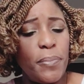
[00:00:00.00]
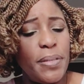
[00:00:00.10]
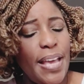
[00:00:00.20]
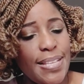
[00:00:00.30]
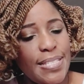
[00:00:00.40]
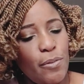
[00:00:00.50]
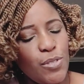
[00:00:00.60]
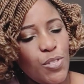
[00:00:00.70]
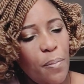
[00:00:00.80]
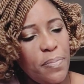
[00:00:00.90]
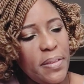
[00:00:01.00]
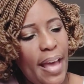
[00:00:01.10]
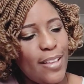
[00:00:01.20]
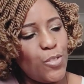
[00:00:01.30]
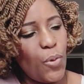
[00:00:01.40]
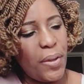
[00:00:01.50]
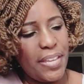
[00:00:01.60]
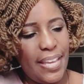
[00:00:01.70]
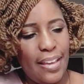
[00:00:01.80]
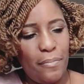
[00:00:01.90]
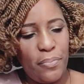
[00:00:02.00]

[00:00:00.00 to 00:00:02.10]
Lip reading: Yes, there was something I saw here.